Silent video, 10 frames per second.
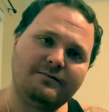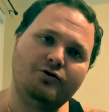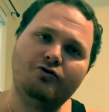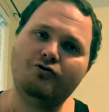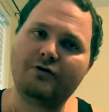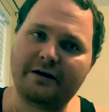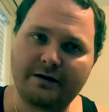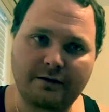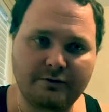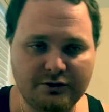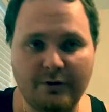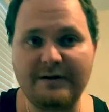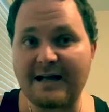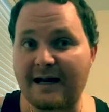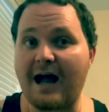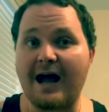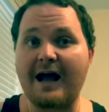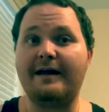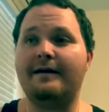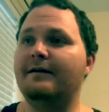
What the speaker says: them shoes right there. So he's like, all right.